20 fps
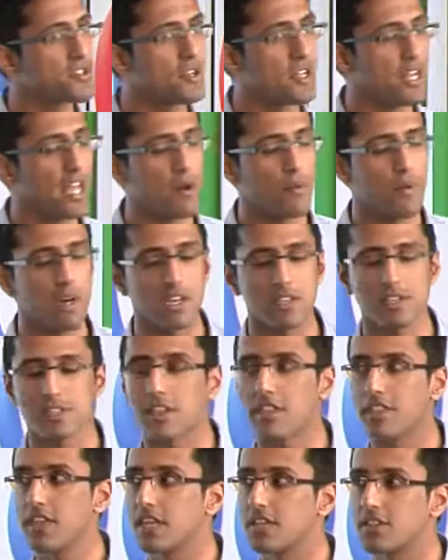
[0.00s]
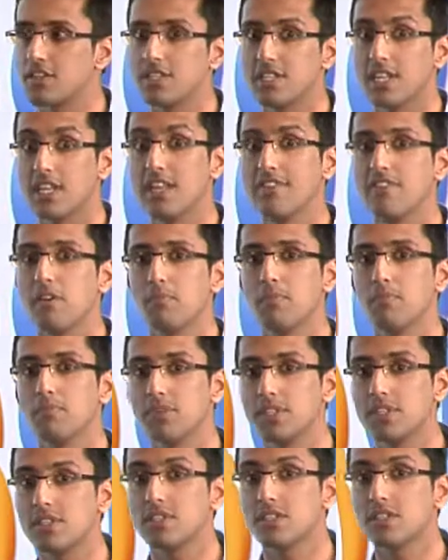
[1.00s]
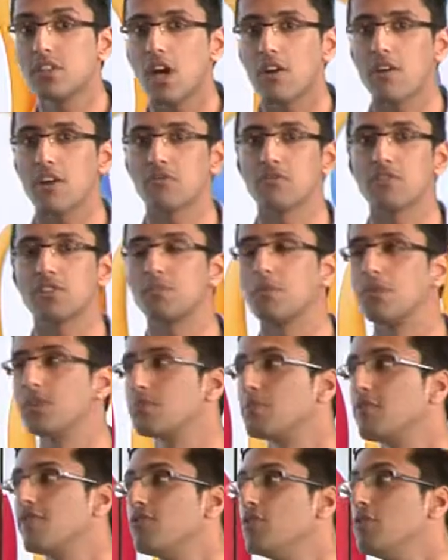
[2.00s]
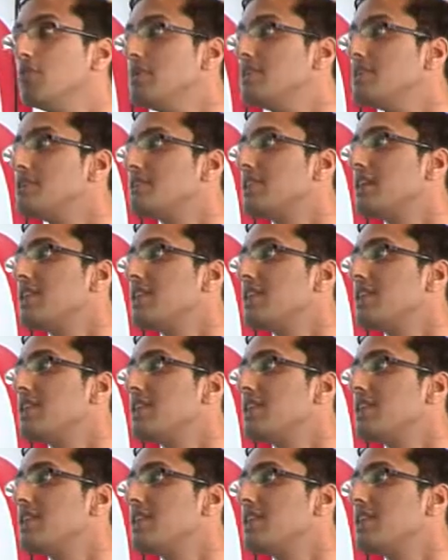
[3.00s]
on networks, I think, to deliver direct response performance.